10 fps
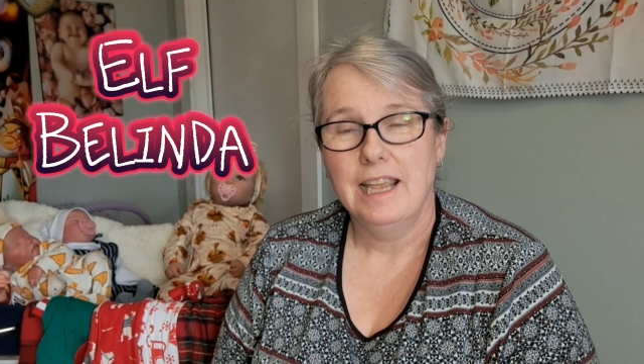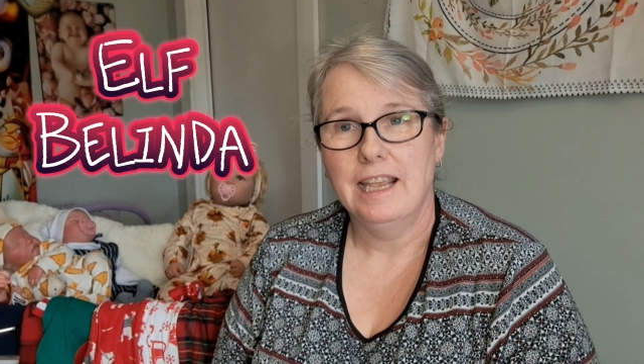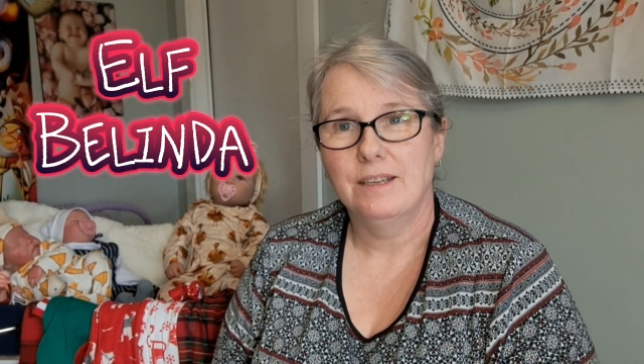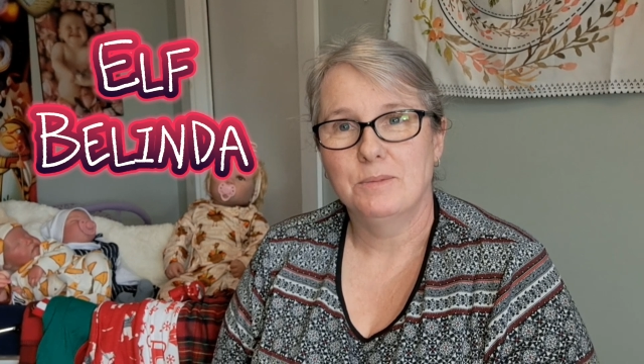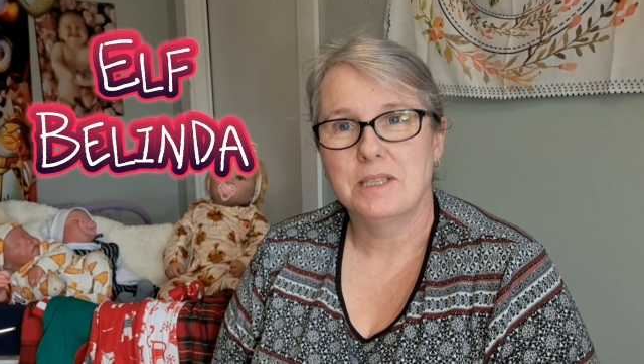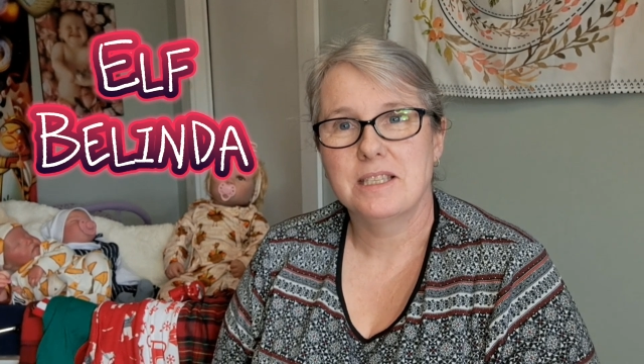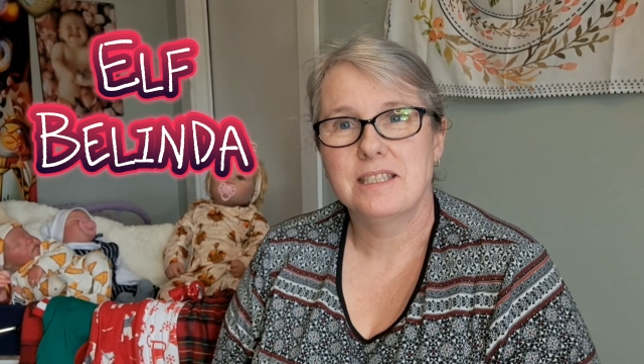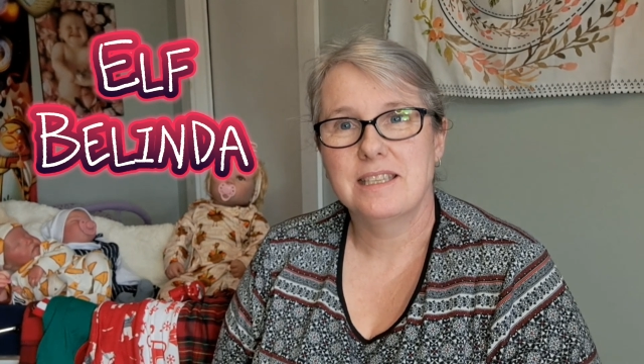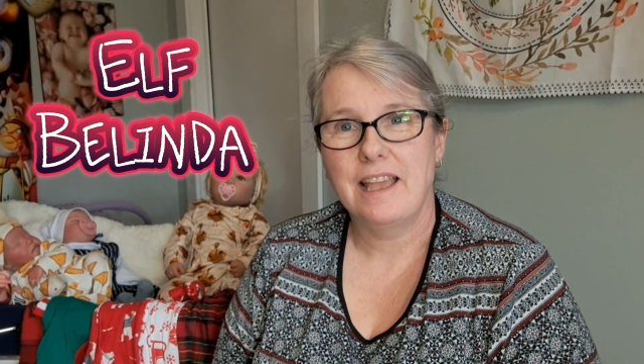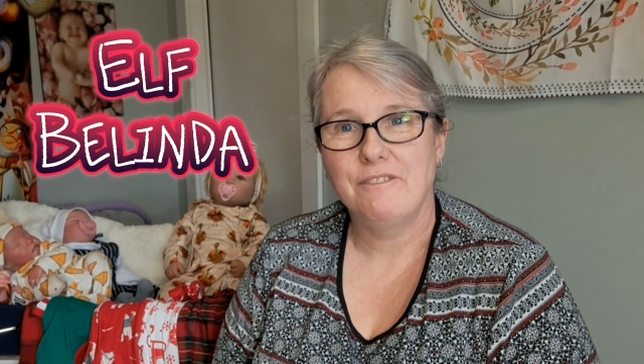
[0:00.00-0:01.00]
and with
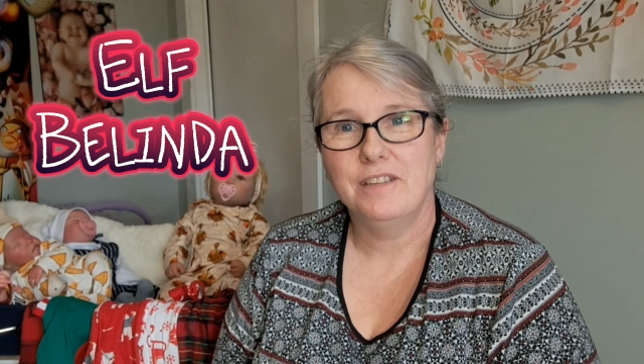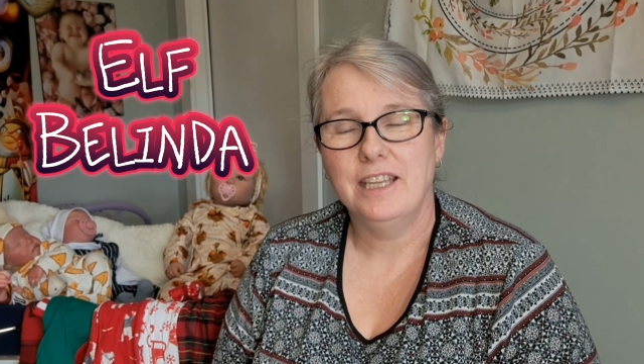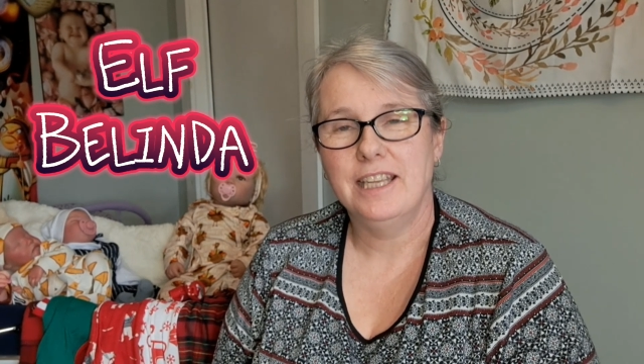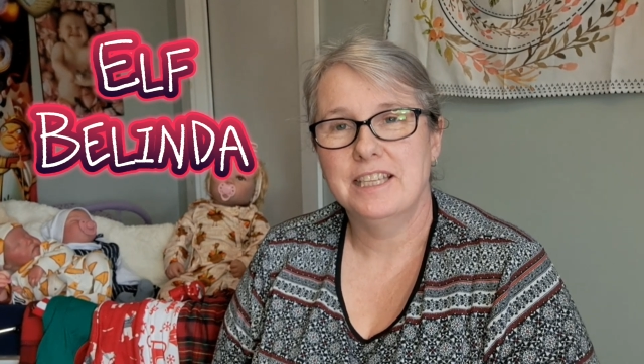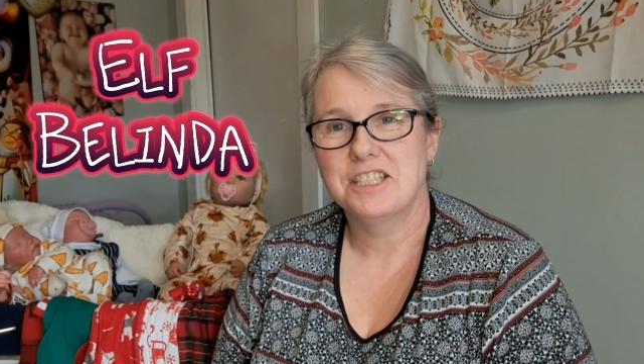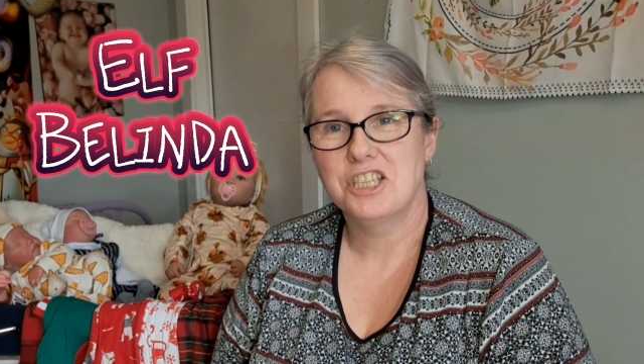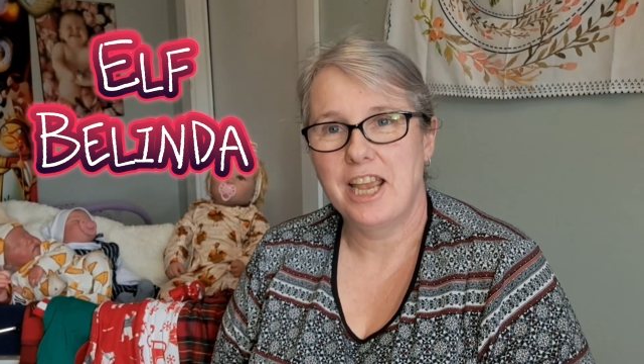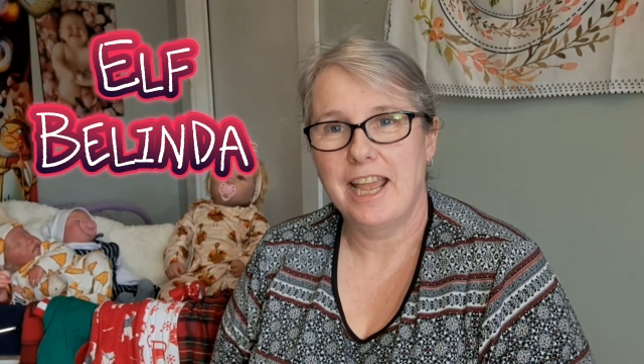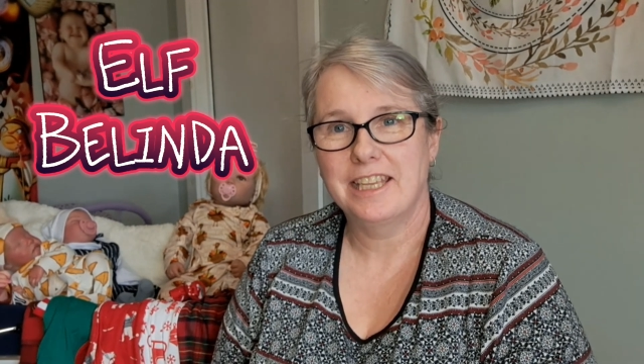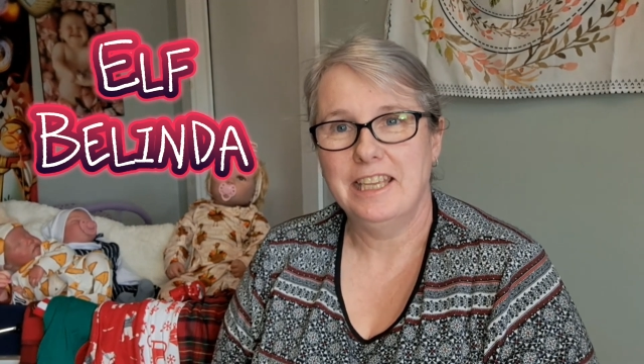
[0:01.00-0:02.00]
Stephanie and
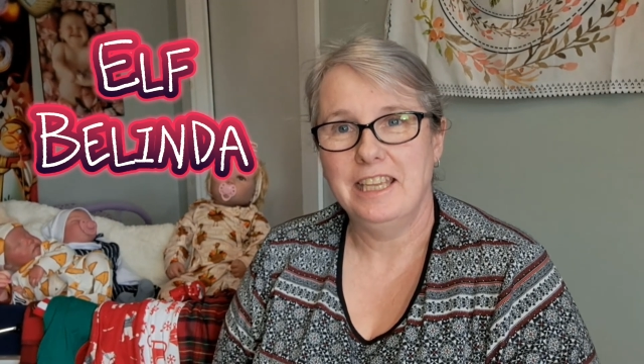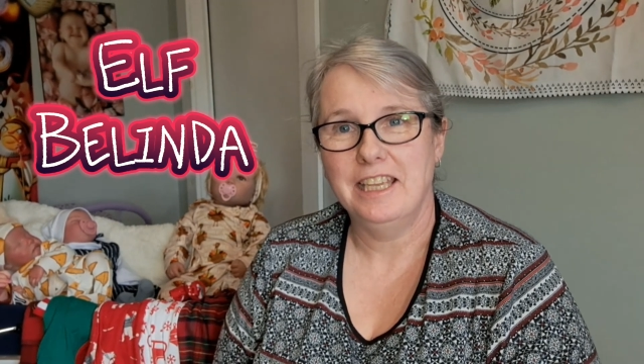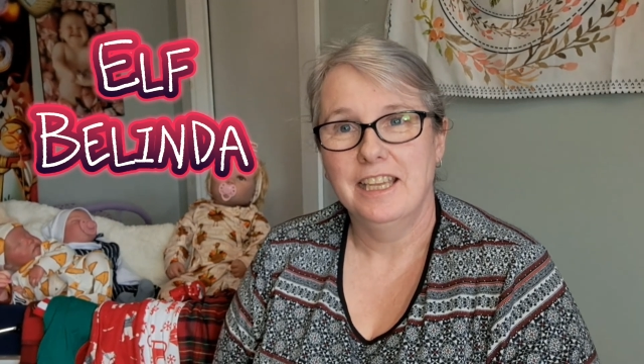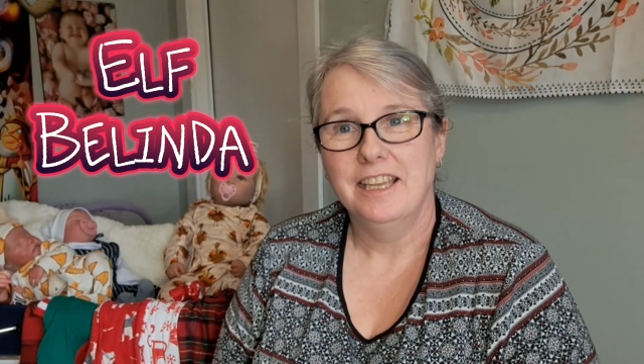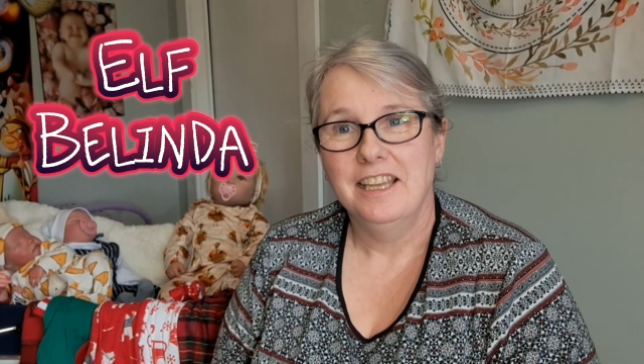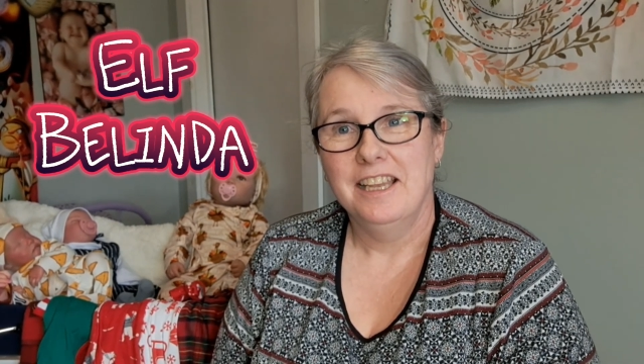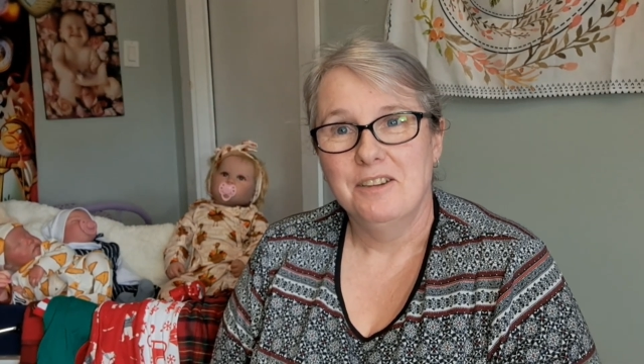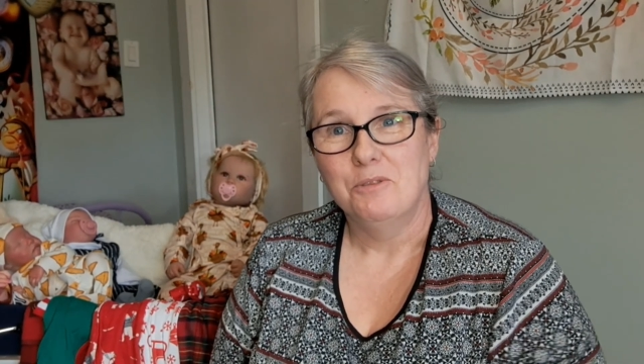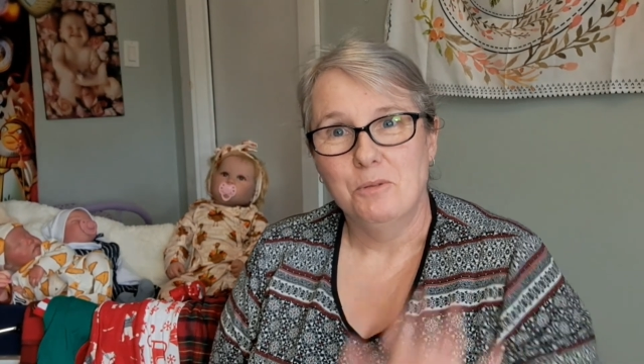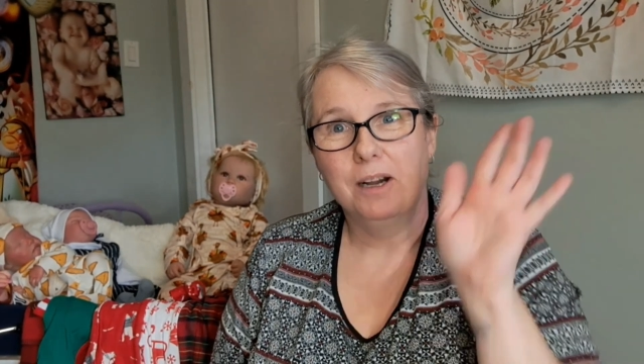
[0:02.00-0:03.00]
Jackie.
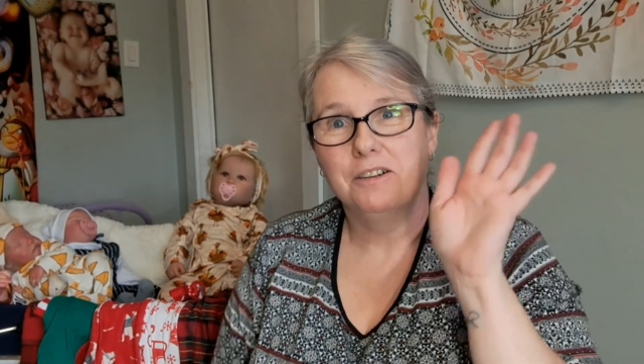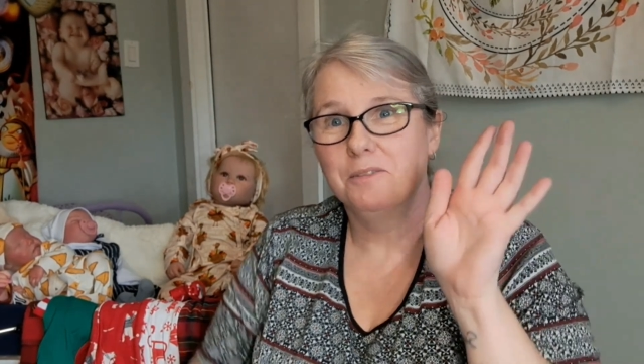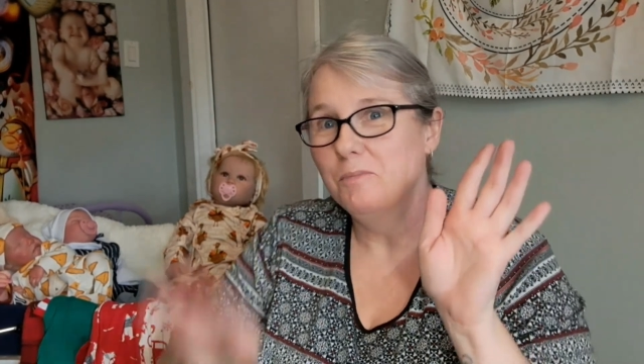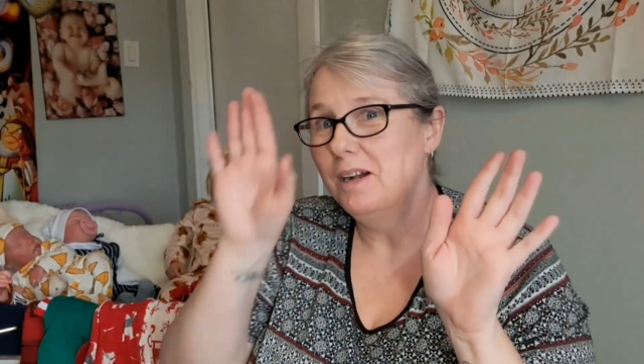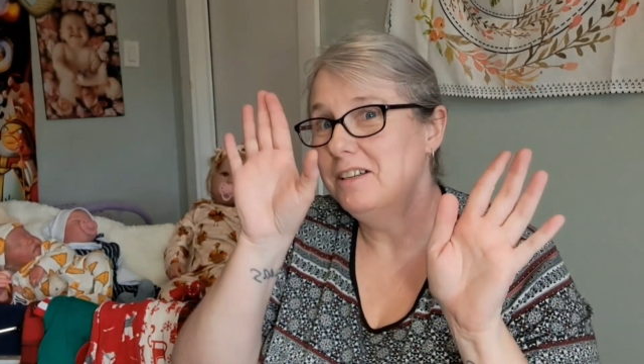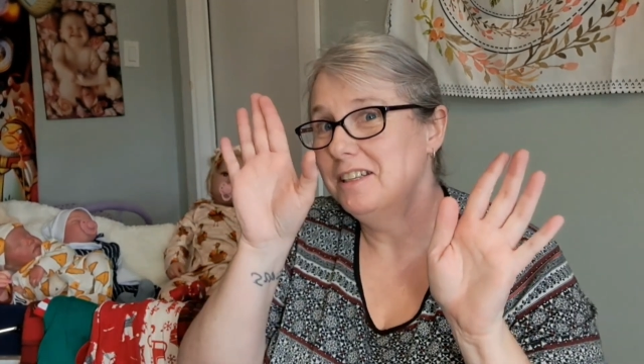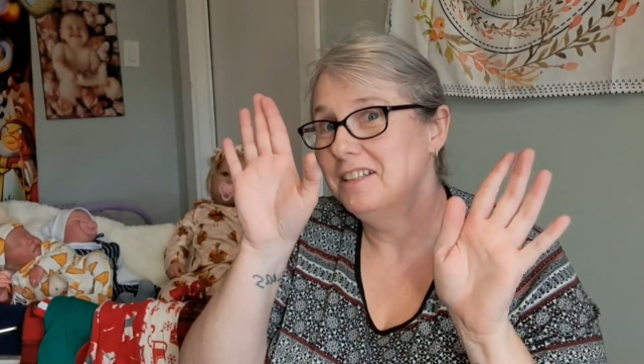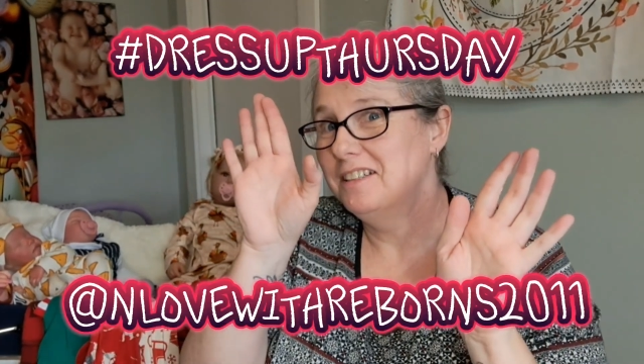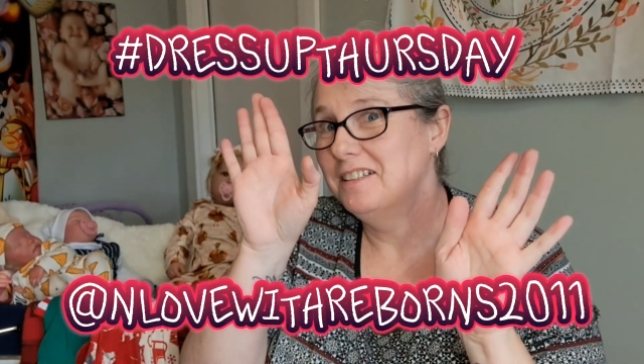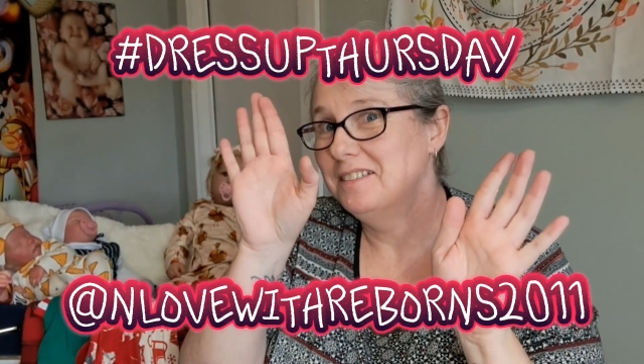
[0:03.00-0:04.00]
Welcome,
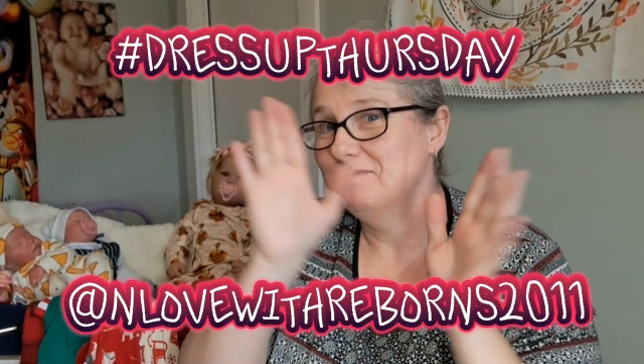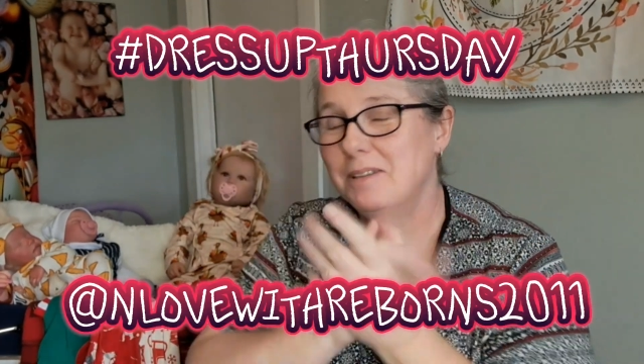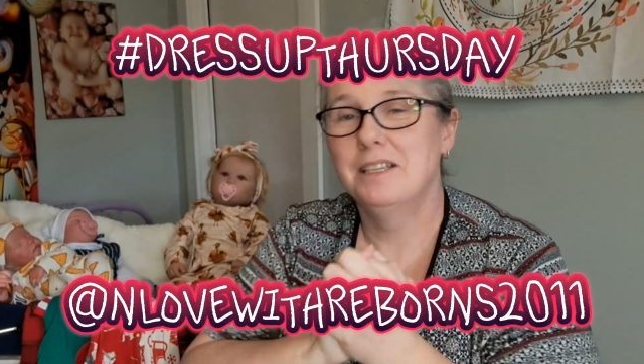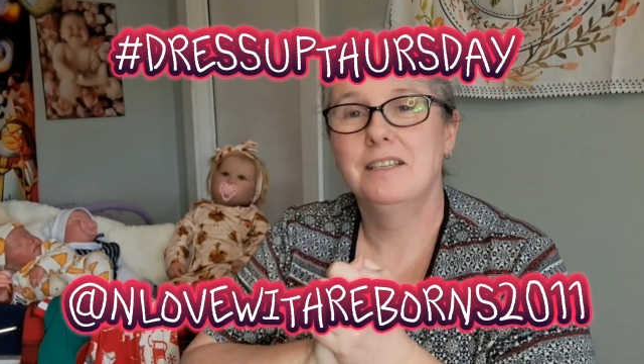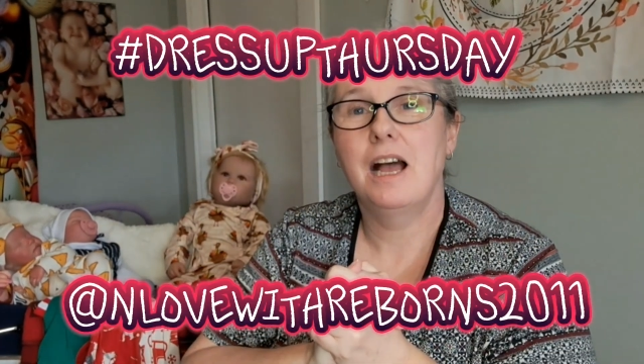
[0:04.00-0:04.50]
welcome.